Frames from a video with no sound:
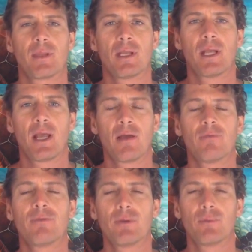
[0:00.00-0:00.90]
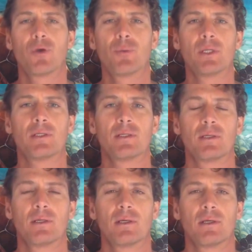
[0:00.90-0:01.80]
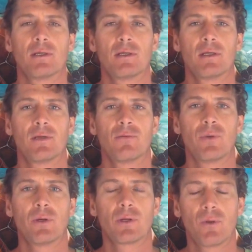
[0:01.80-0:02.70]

in every moment if we are